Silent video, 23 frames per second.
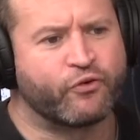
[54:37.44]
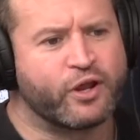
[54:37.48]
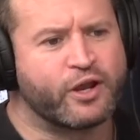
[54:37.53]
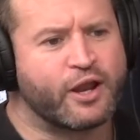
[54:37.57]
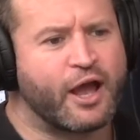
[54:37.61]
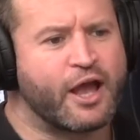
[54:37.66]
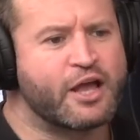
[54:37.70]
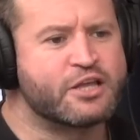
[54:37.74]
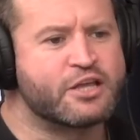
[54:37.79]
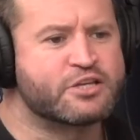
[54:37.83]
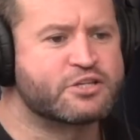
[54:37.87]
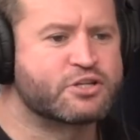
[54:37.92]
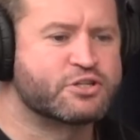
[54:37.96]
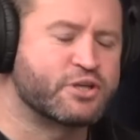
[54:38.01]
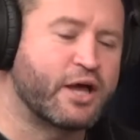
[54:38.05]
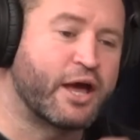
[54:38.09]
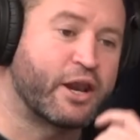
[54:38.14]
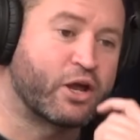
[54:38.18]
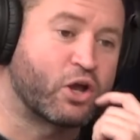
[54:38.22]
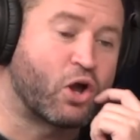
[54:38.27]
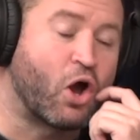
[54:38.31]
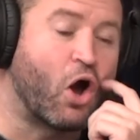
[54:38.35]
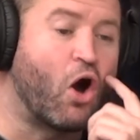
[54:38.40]
days because I
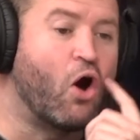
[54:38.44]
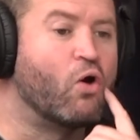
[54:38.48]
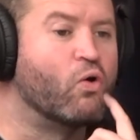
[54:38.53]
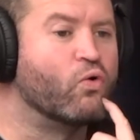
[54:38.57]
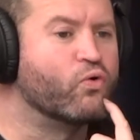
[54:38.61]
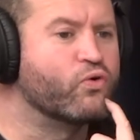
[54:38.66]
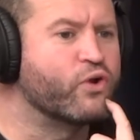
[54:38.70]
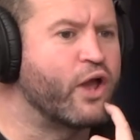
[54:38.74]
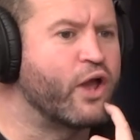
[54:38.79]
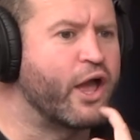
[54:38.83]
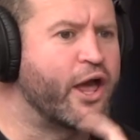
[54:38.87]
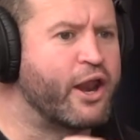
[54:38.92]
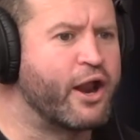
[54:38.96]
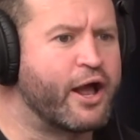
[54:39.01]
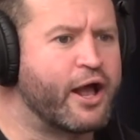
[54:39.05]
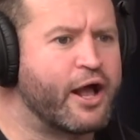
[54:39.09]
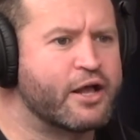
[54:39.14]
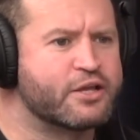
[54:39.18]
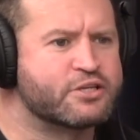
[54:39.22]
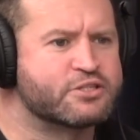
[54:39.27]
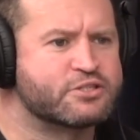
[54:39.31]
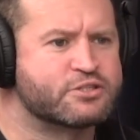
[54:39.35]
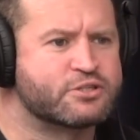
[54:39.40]
had a cold, and I
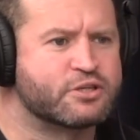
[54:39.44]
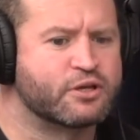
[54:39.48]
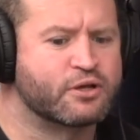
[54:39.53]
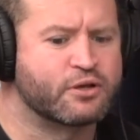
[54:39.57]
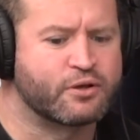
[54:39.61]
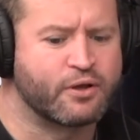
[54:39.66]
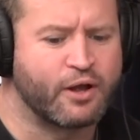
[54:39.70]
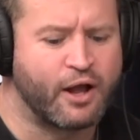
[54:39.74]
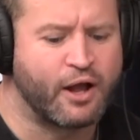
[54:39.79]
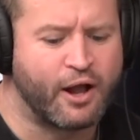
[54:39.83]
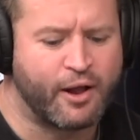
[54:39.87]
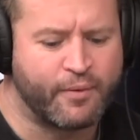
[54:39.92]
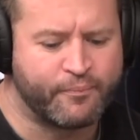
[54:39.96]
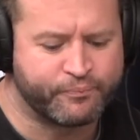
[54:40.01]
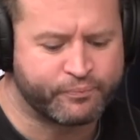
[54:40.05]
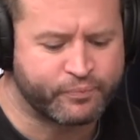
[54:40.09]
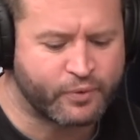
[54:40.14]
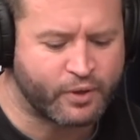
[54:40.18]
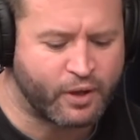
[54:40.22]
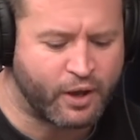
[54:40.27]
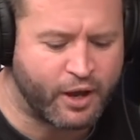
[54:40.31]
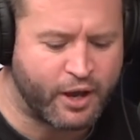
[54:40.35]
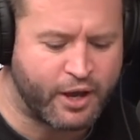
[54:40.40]
asked
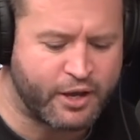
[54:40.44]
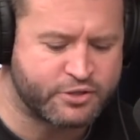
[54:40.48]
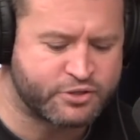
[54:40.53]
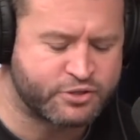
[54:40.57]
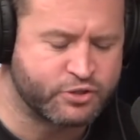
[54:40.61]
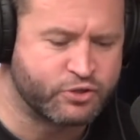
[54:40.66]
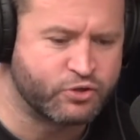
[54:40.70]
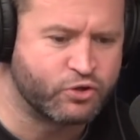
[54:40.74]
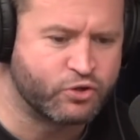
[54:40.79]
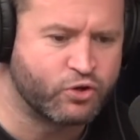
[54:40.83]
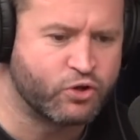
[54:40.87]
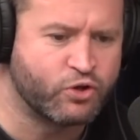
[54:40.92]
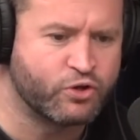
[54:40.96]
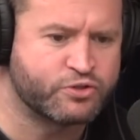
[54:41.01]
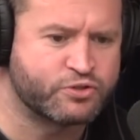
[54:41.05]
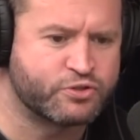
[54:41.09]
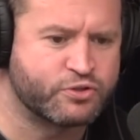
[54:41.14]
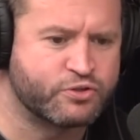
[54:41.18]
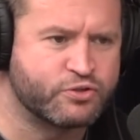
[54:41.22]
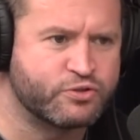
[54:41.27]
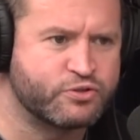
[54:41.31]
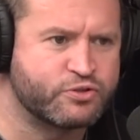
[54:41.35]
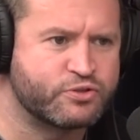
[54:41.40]
the
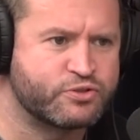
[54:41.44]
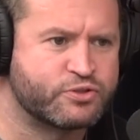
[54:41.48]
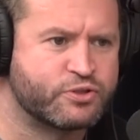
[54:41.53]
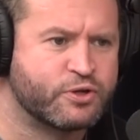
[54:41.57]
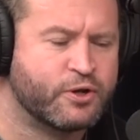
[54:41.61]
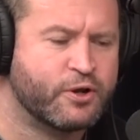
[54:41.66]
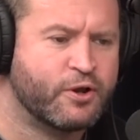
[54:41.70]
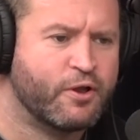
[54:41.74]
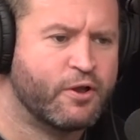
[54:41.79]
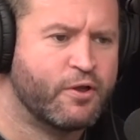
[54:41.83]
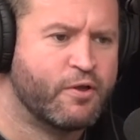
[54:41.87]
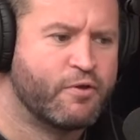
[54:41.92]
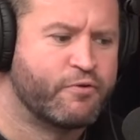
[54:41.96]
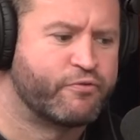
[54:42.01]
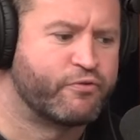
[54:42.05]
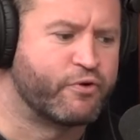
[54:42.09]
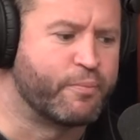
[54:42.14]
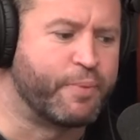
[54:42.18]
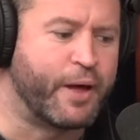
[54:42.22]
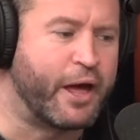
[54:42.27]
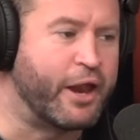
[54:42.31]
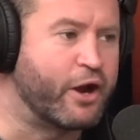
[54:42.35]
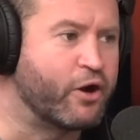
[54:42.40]
nurses for
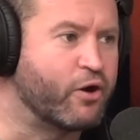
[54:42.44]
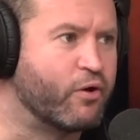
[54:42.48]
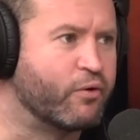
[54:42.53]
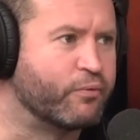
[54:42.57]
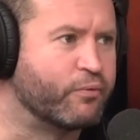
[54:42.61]
a Panadol.